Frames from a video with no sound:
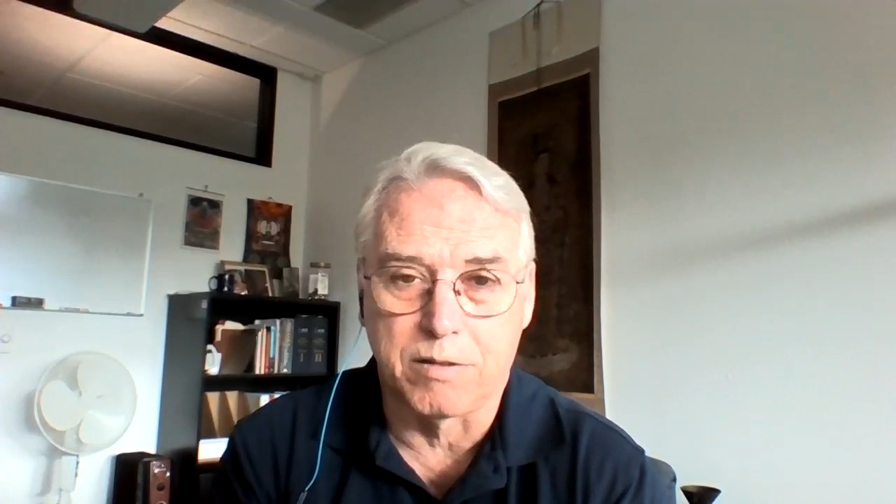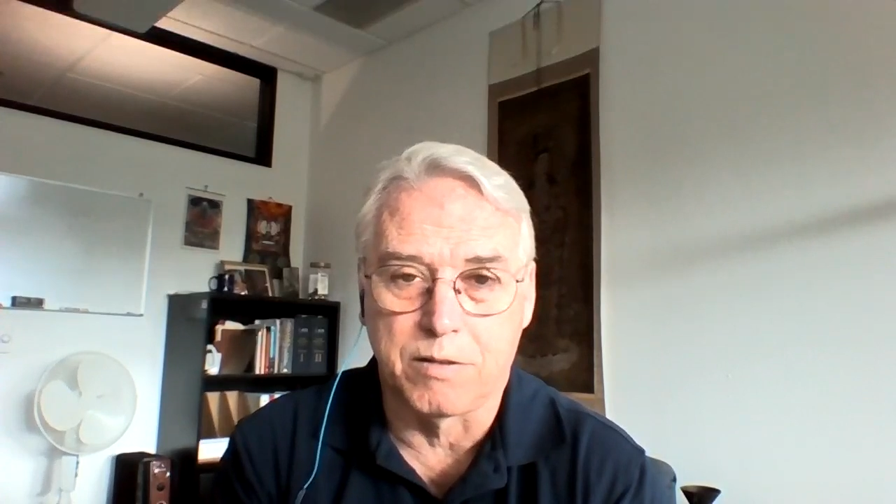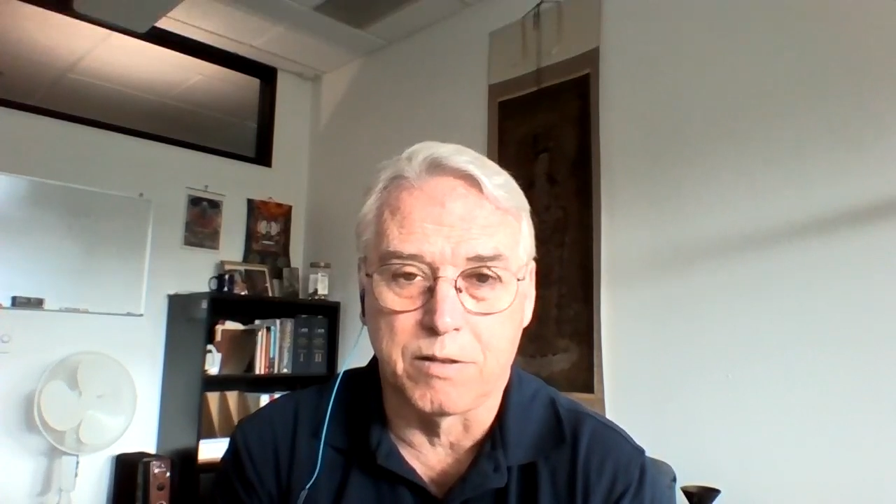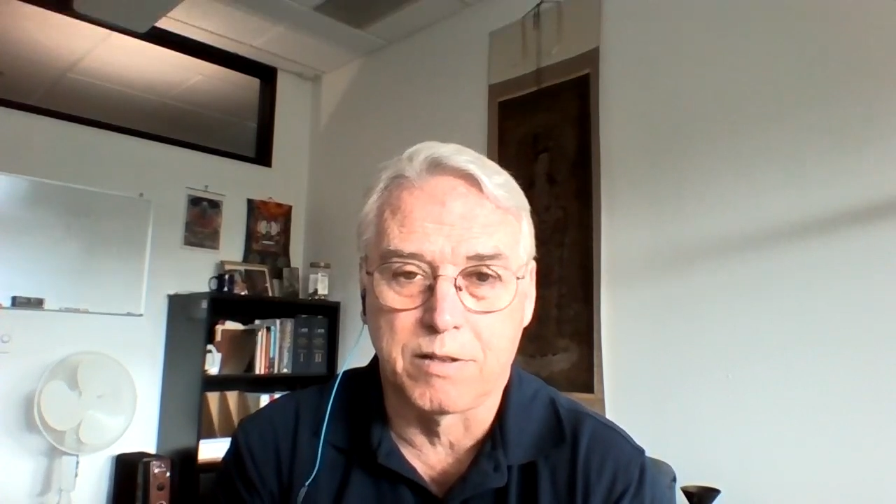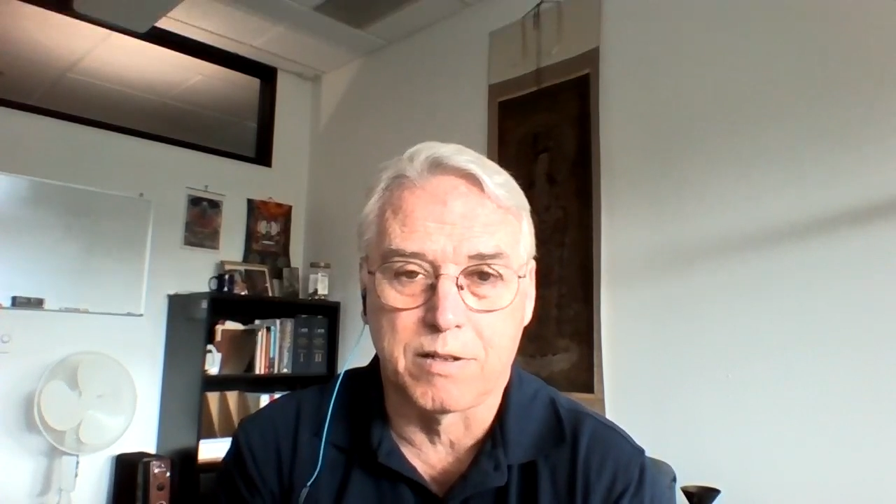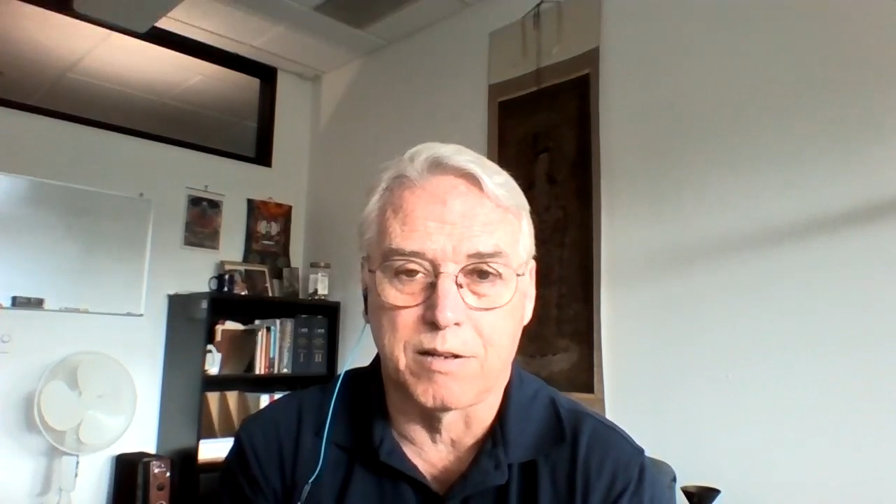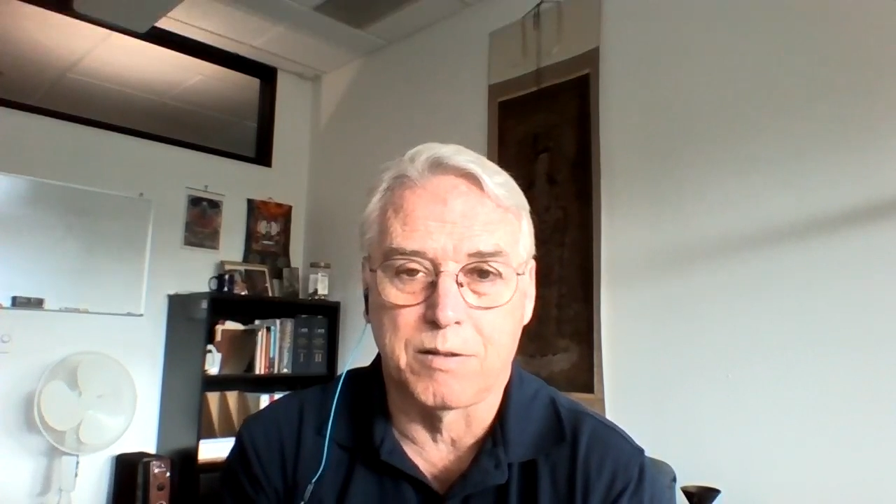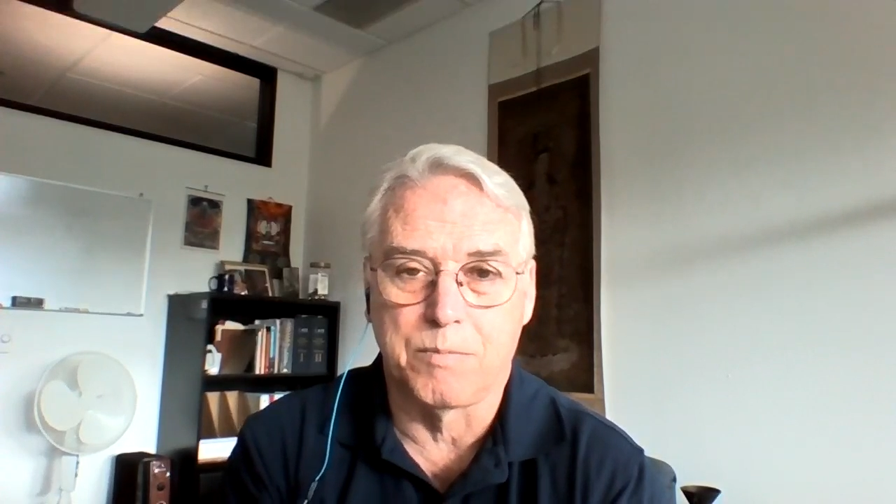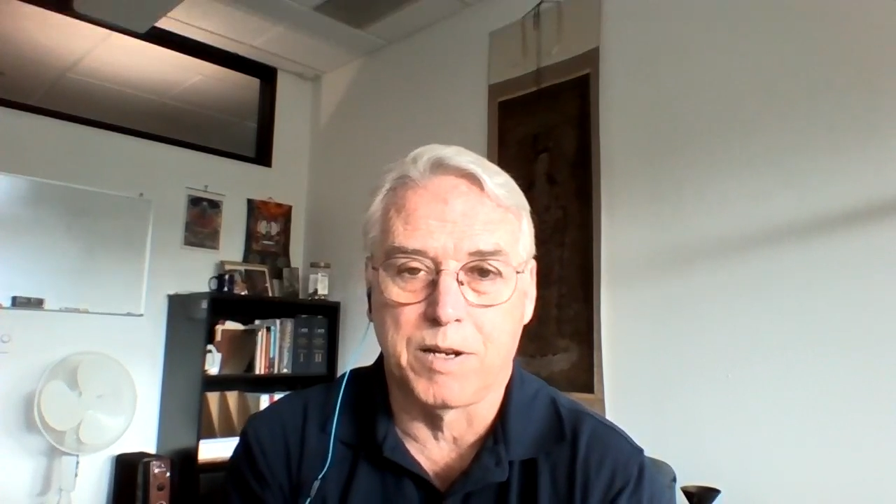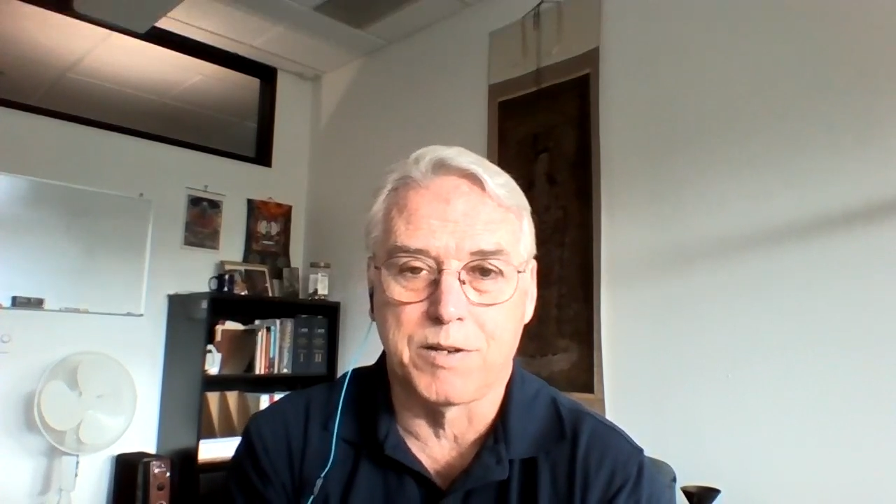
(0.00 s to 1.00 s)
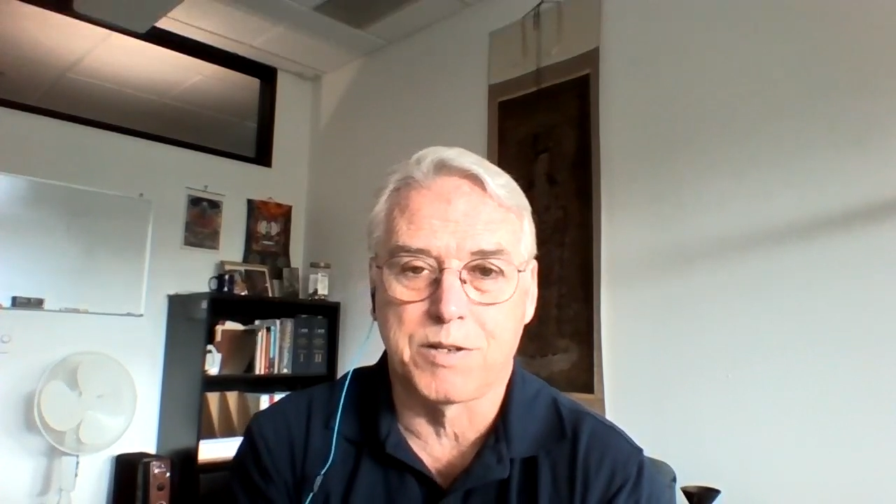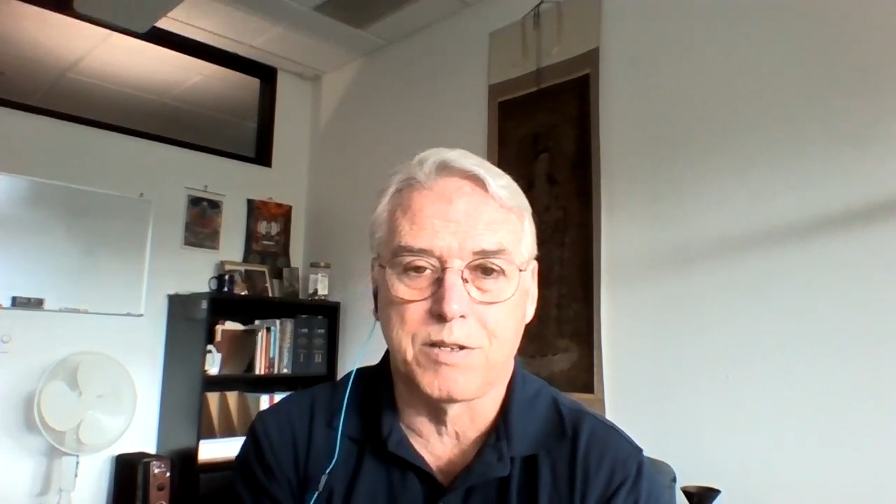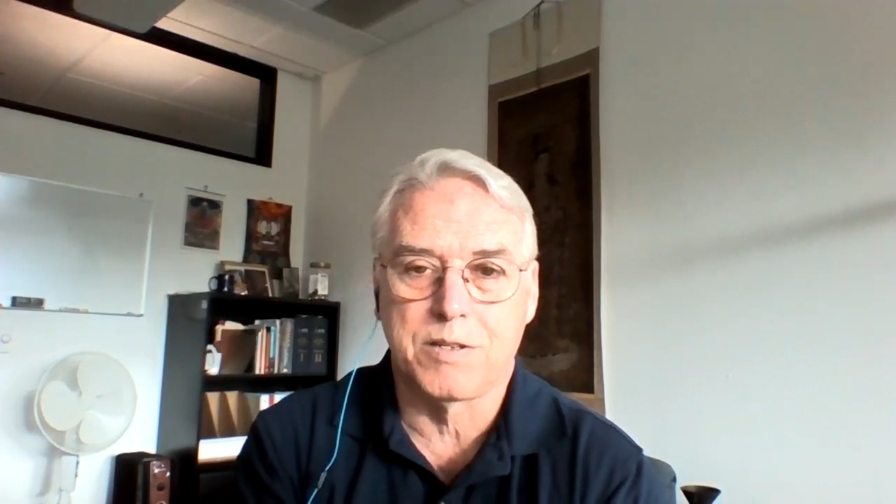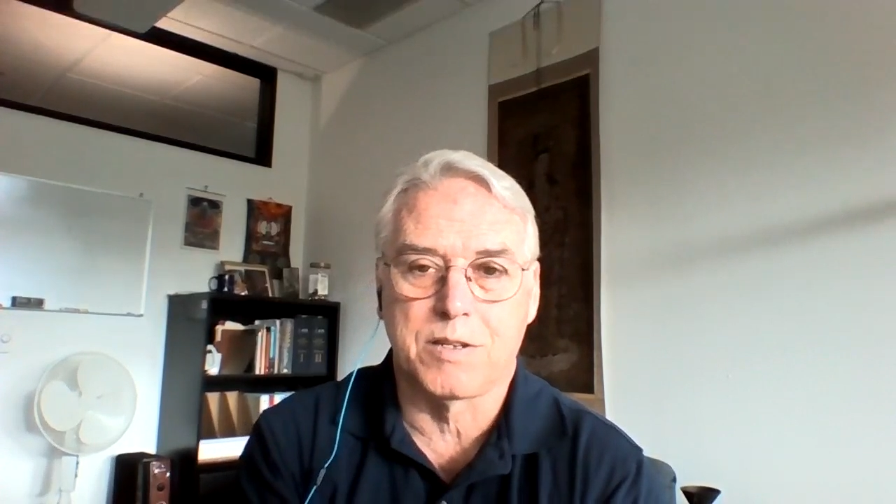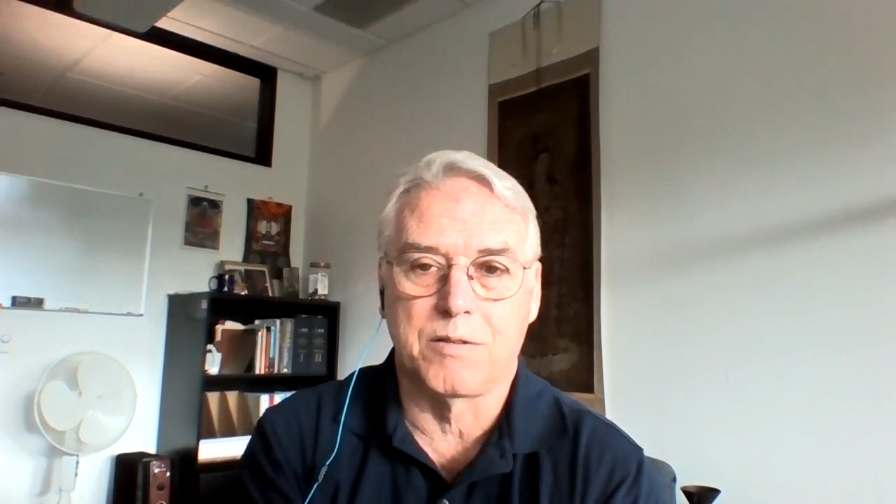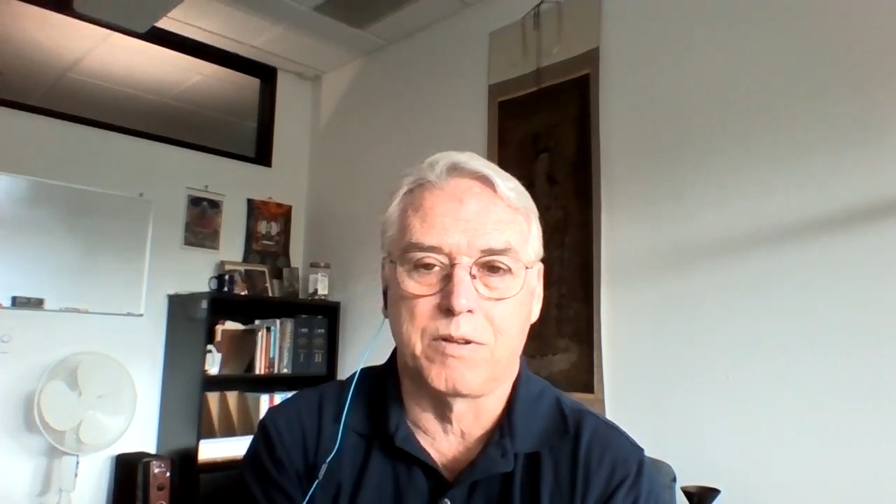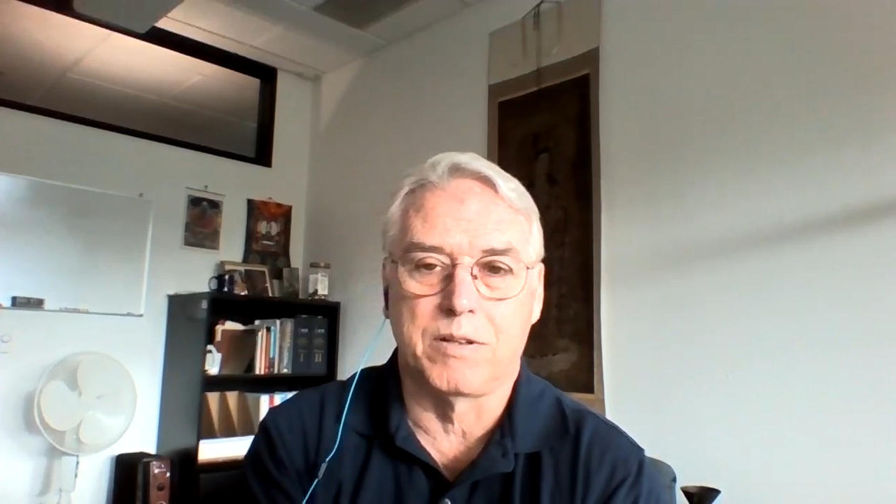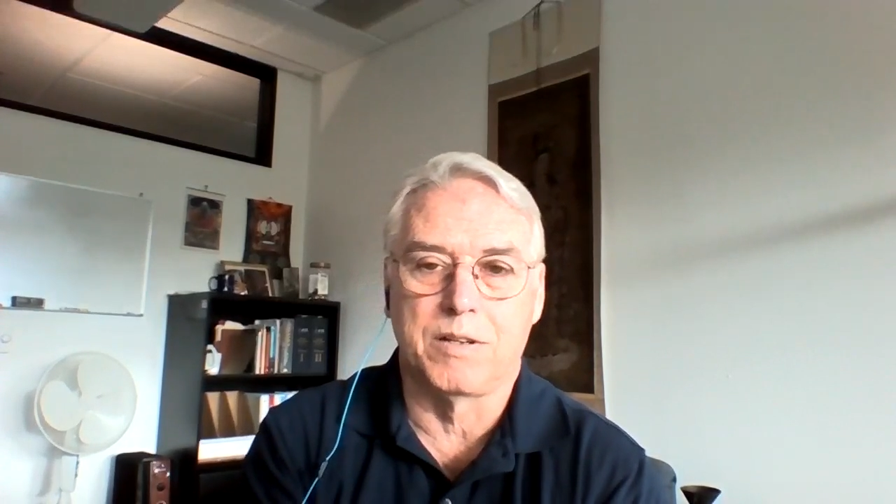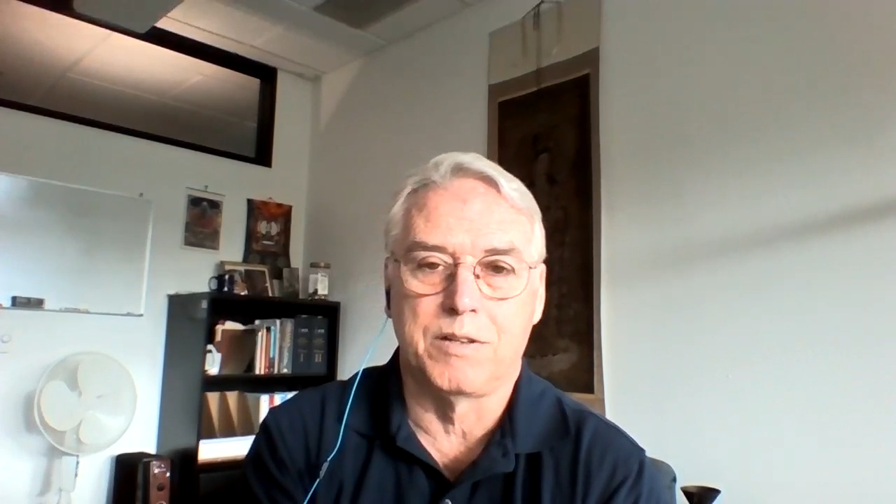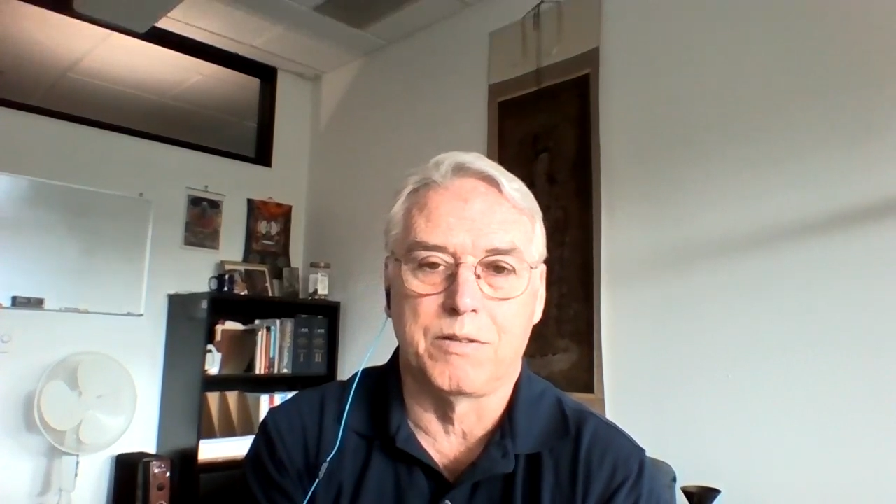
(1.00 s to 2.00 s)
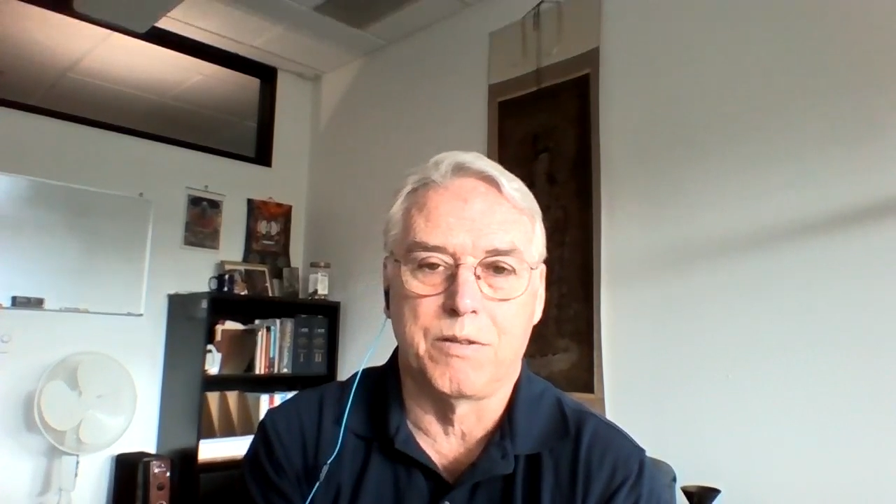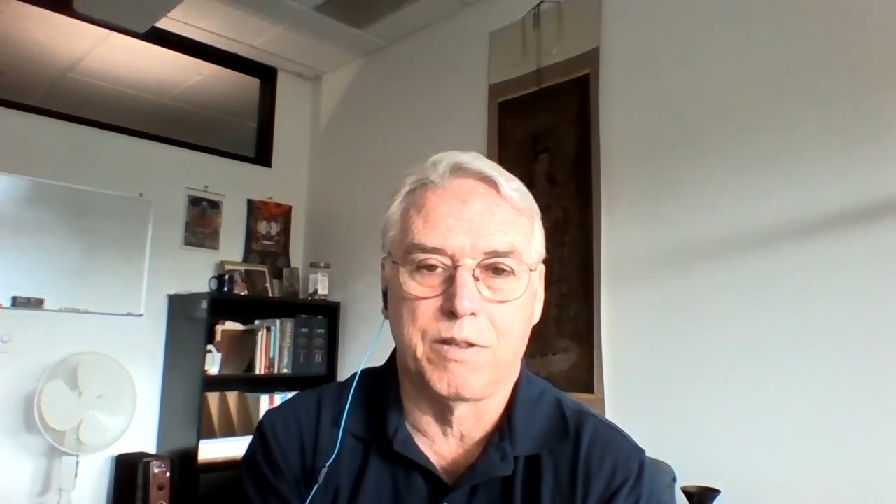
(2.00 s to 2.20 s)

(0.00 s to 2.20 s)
good contemplations that one can do,